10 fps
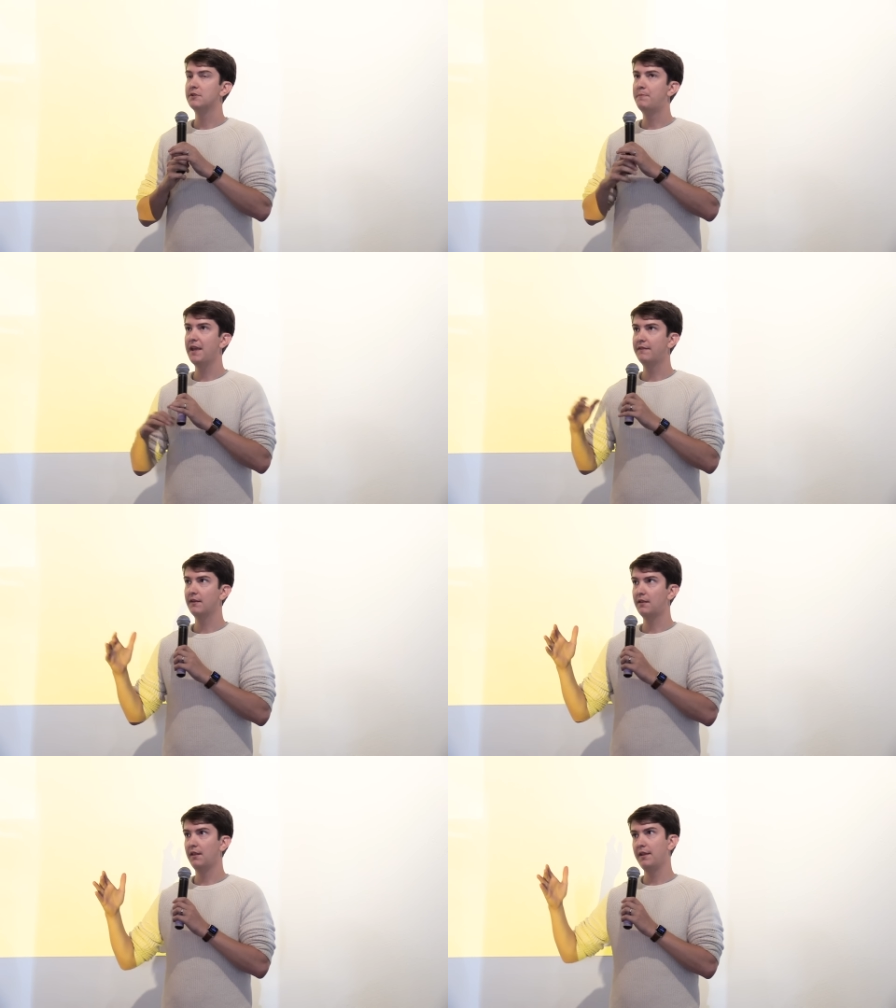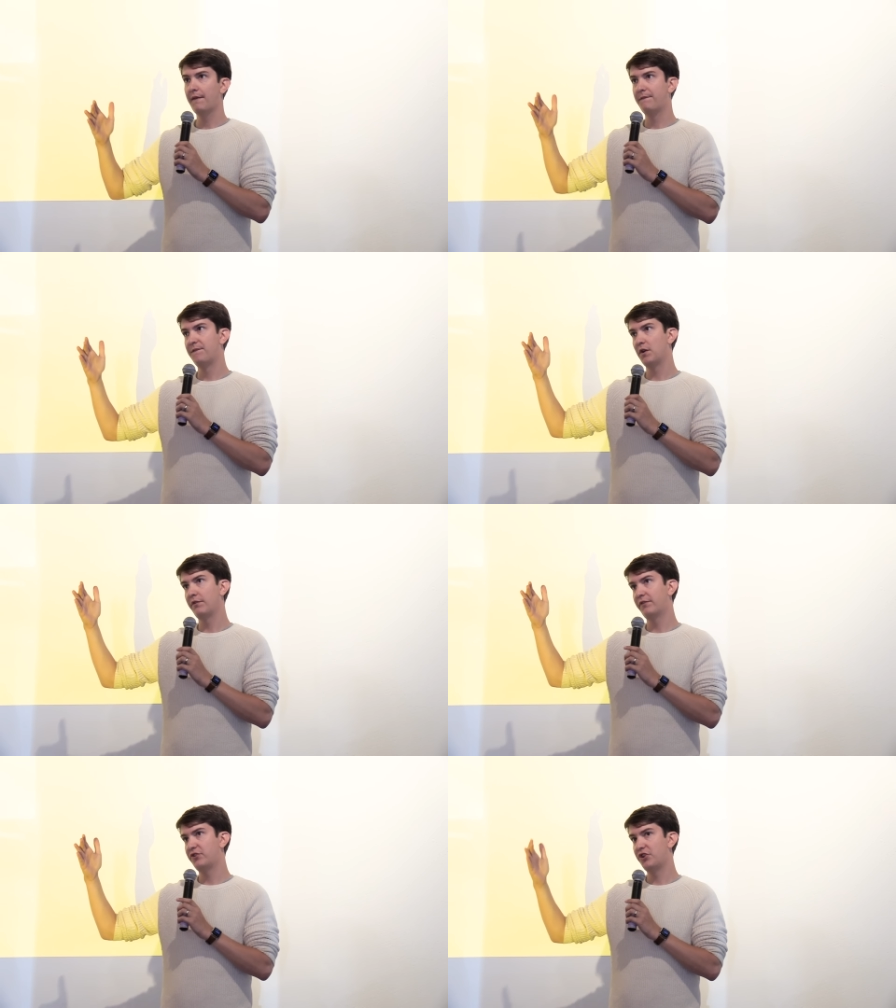basically the
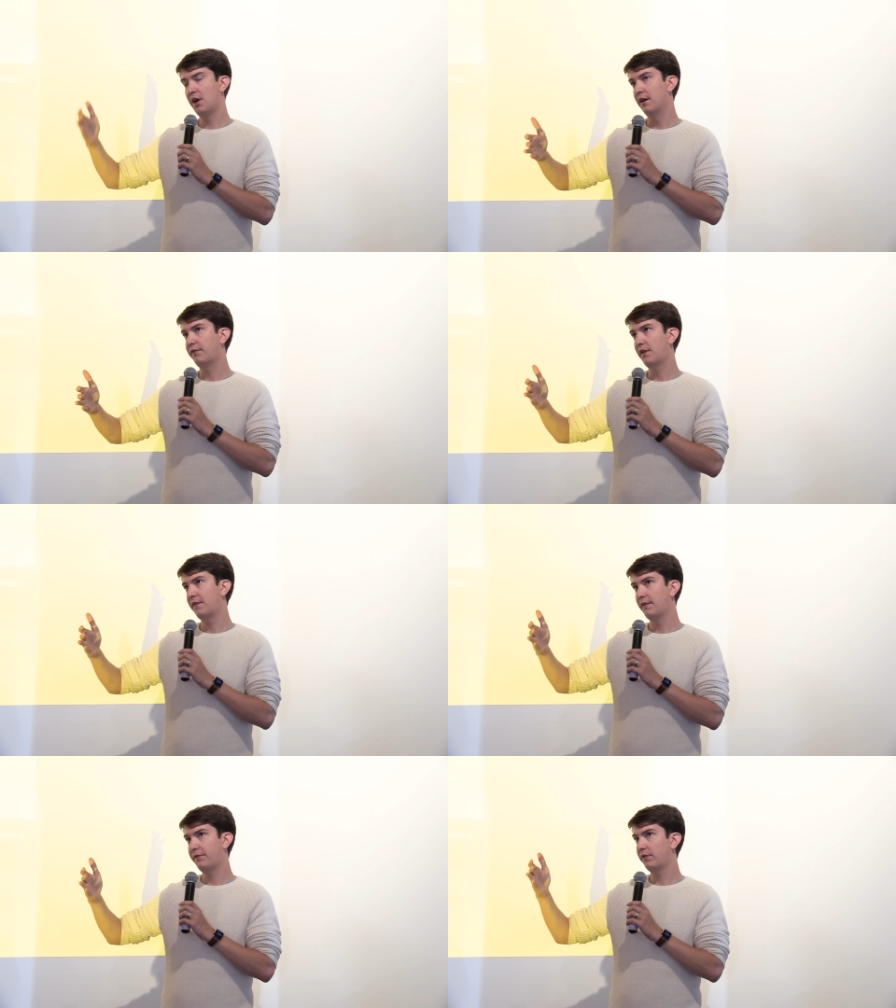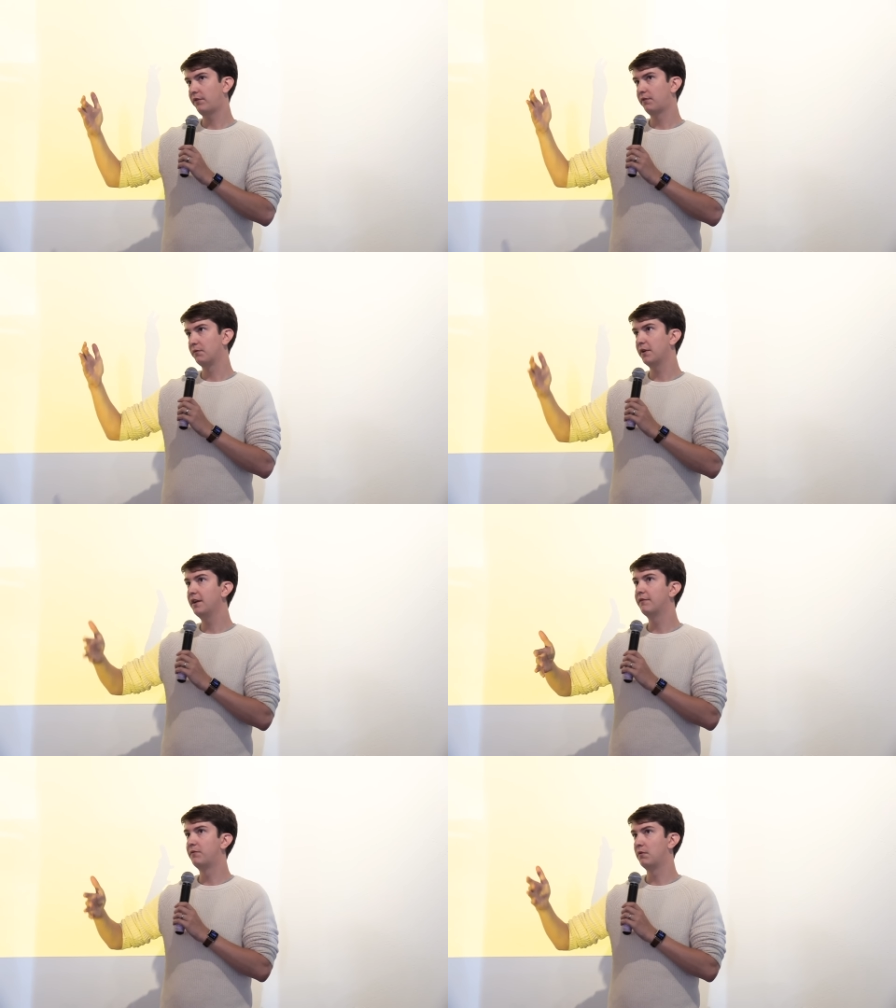first chunk. So I'd say the first
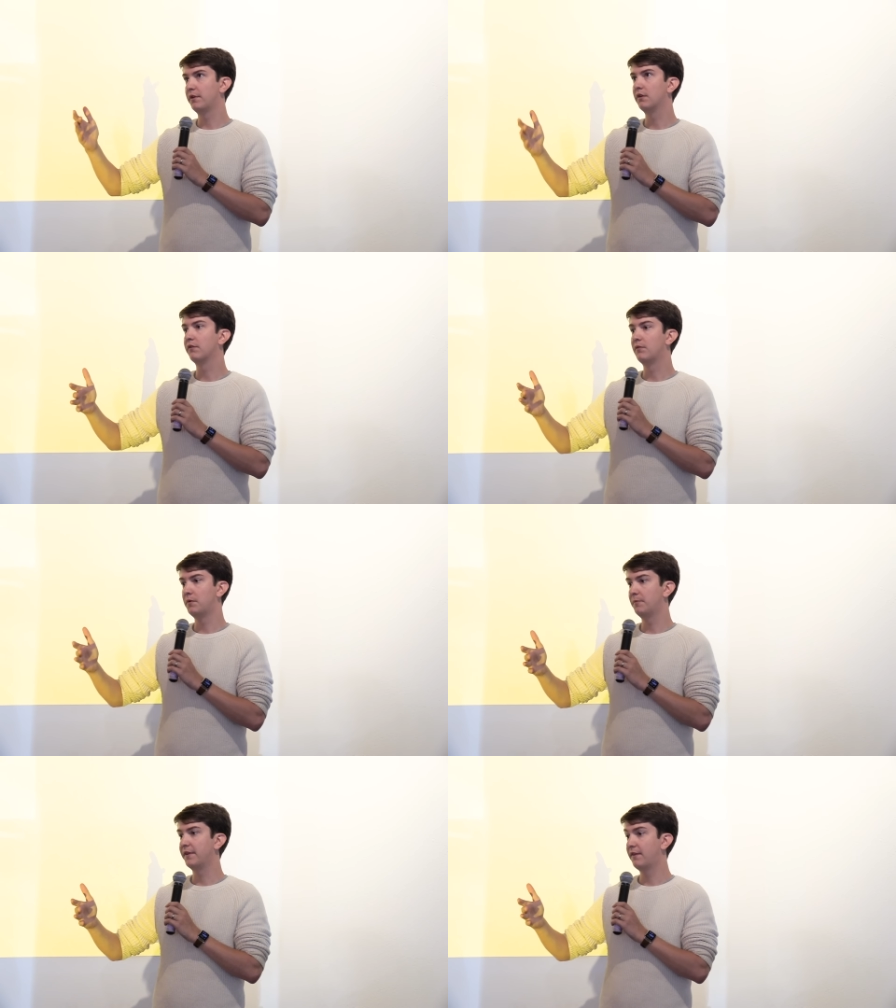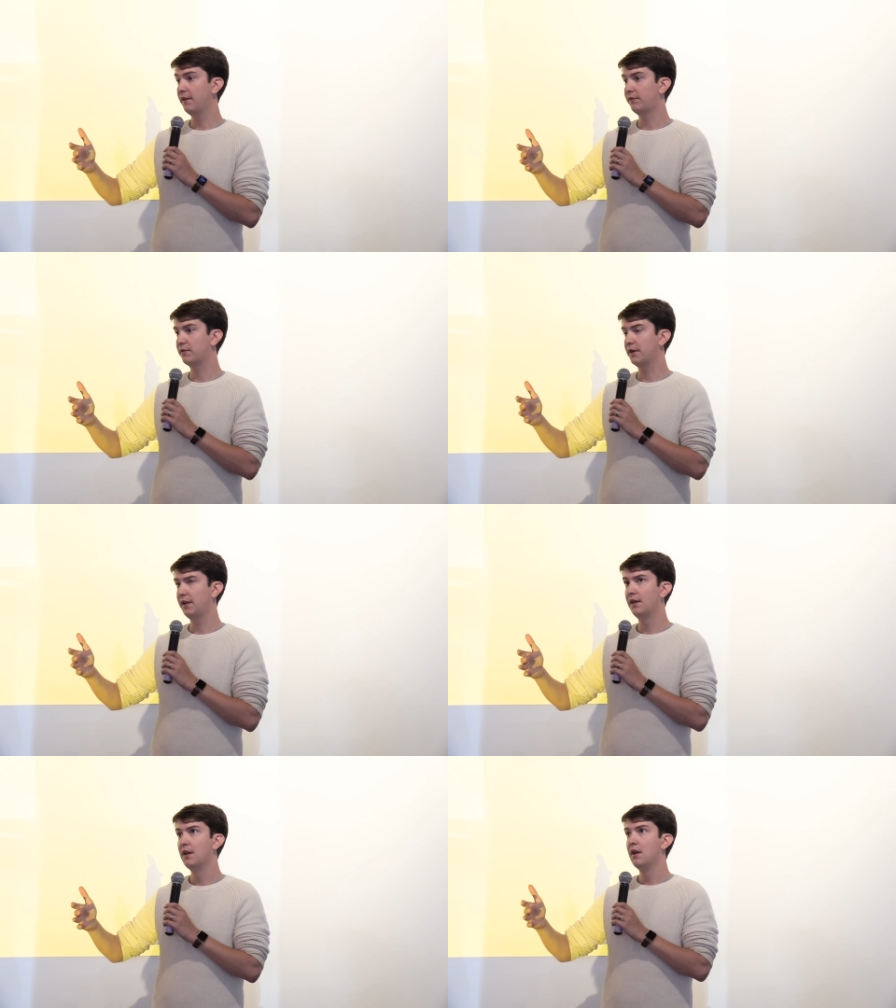3 to 4 years of Weebly's
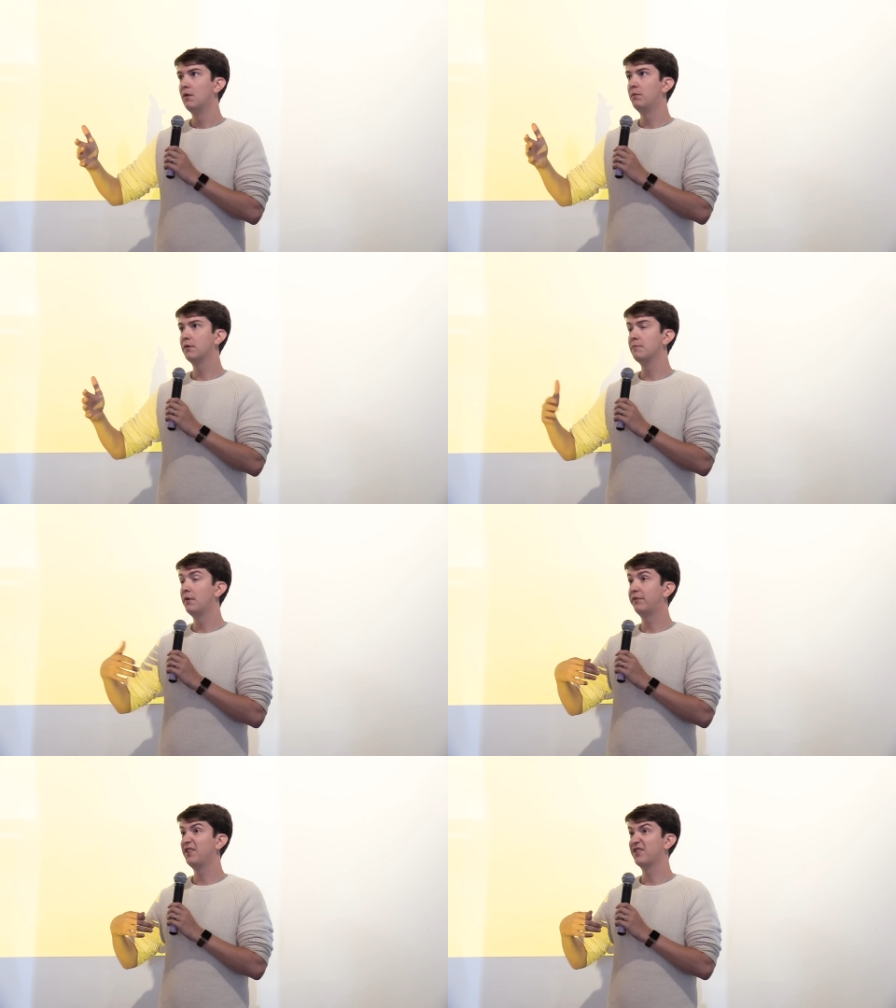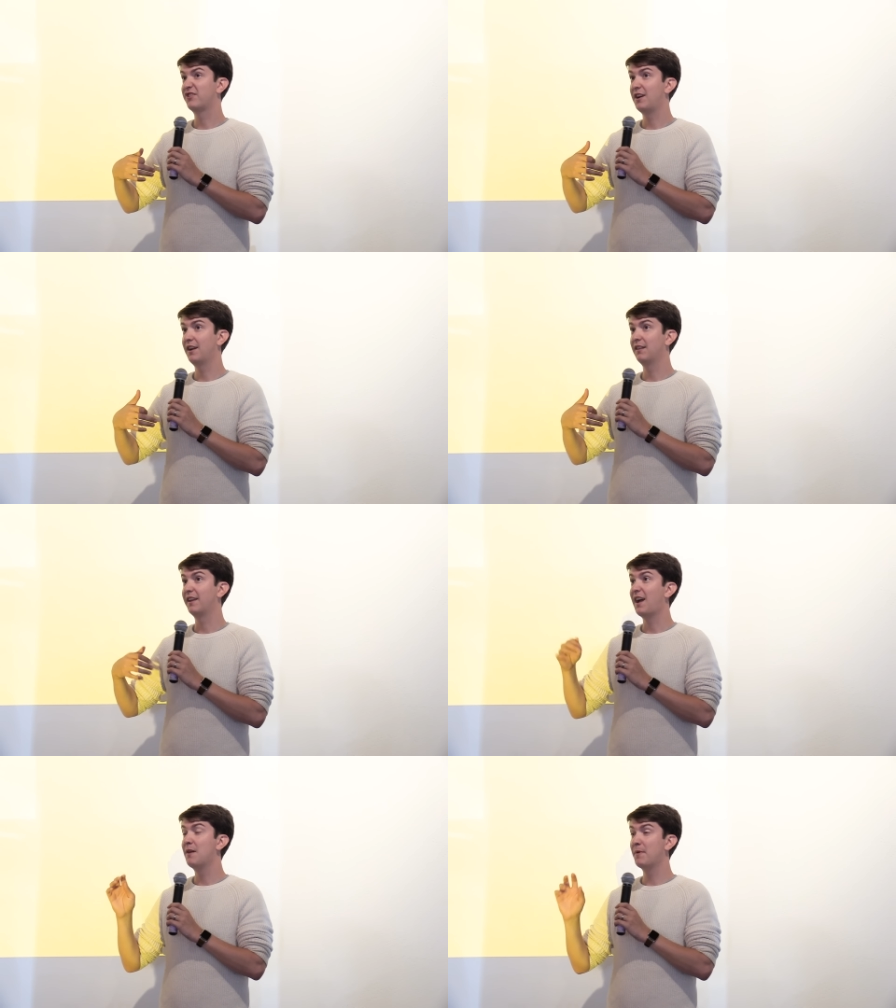history, we were mostly just trying.
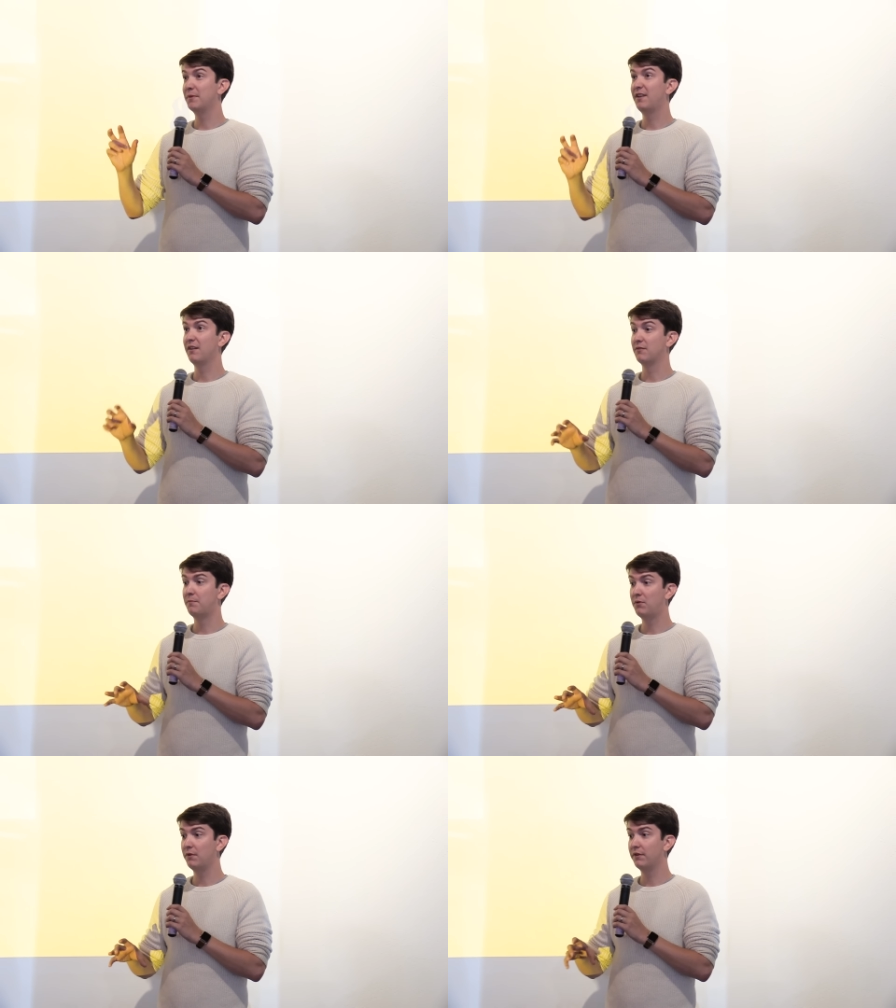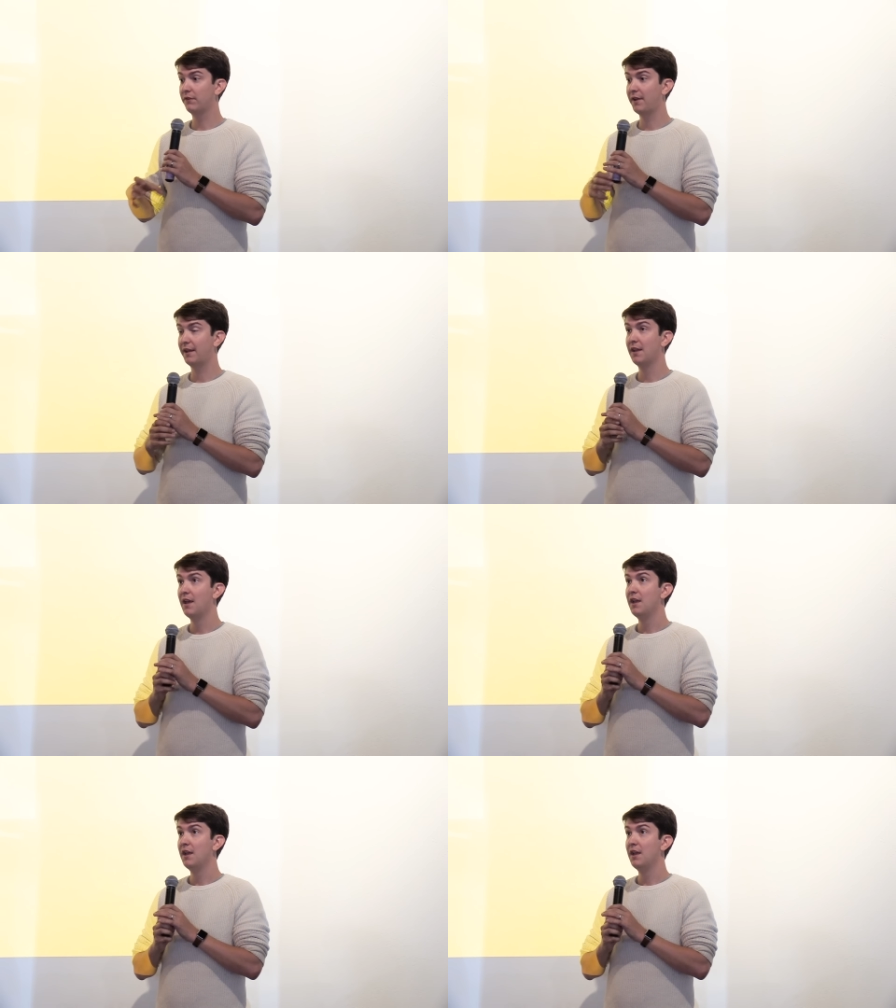Like I remember telling reporters, like